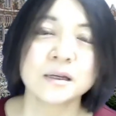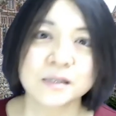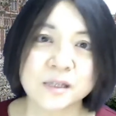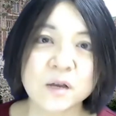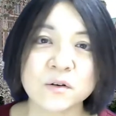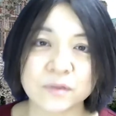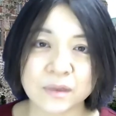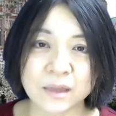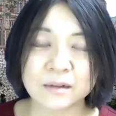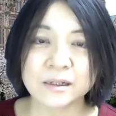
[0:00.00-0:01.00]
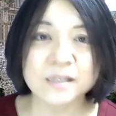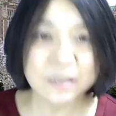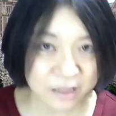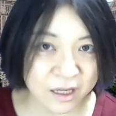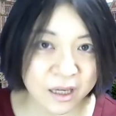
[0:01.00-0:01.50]
So there is a
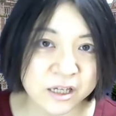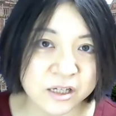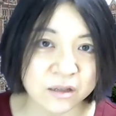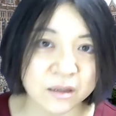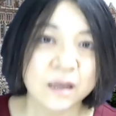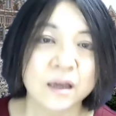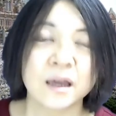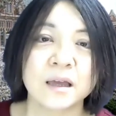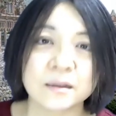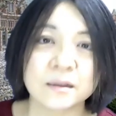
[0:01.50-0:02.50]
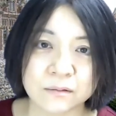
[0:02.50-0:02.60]
litigation, and